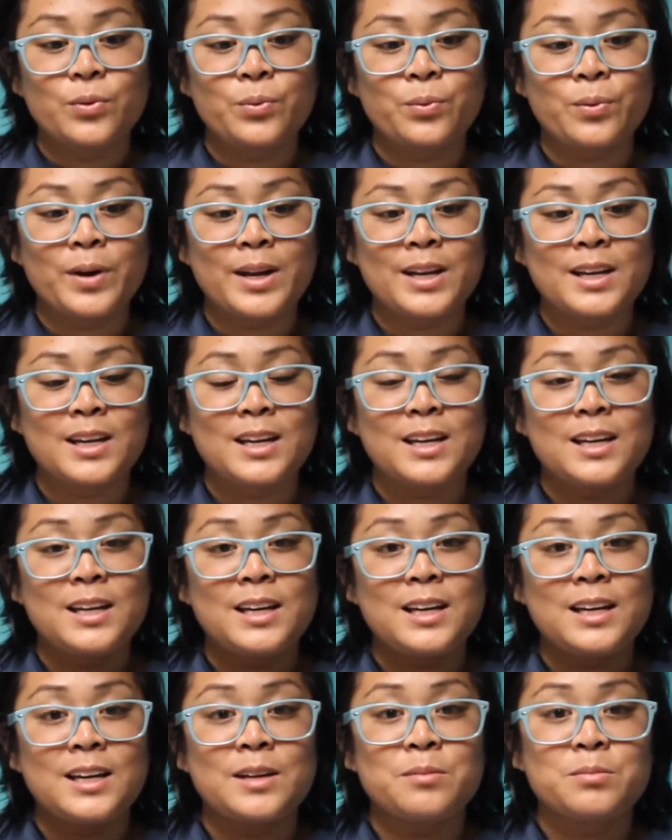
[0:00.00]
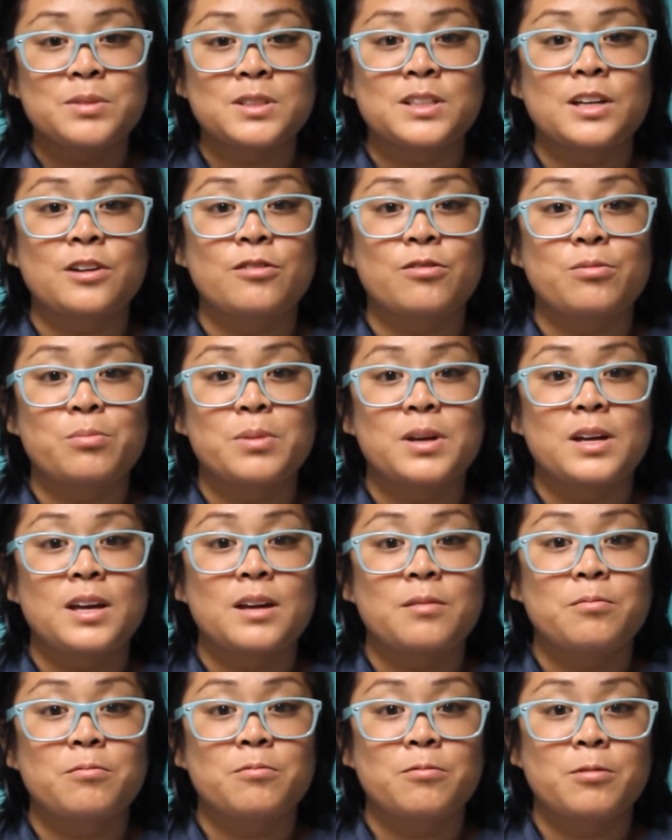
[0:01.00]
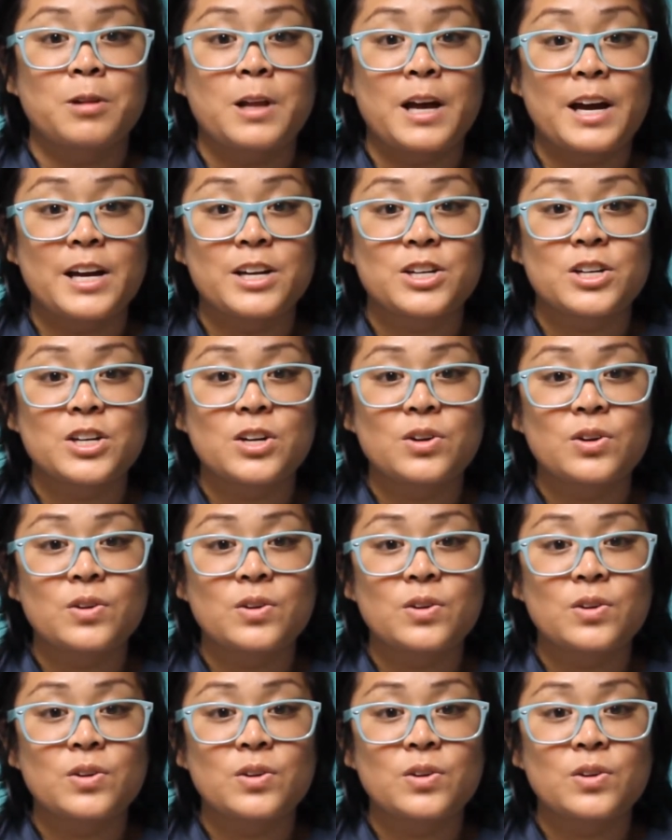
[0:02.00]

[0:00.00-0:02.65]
when He Himself became flesh,